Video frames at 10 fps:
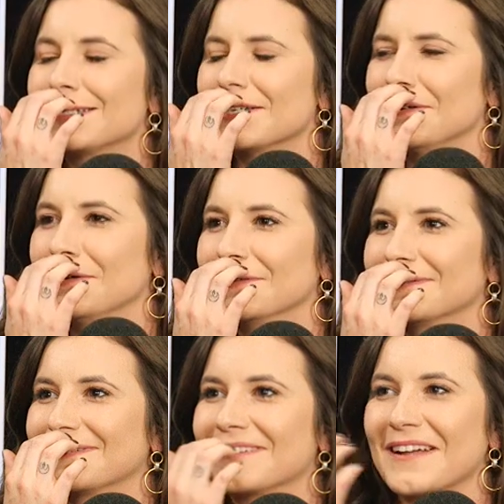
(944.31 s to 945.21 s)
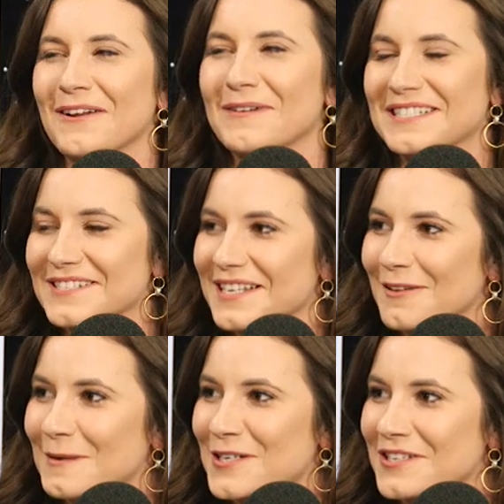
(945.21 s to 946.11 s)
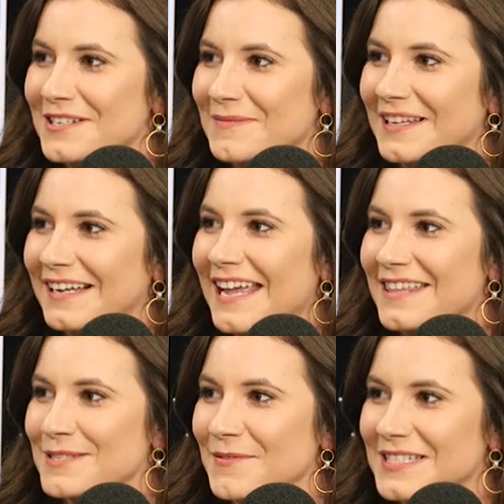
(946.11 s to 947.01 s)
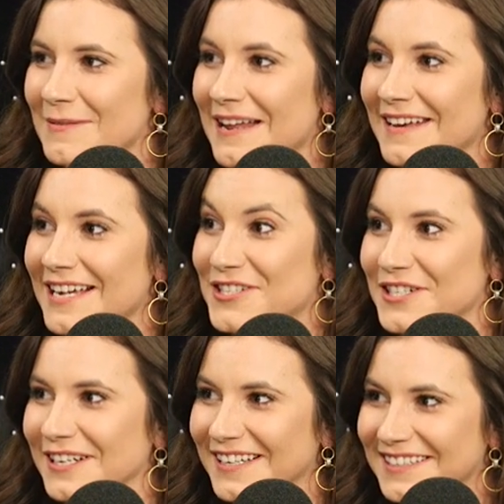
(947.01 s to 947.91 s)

till, they're not going to wait till Celebration to be like, hey, this movie's coming out next year.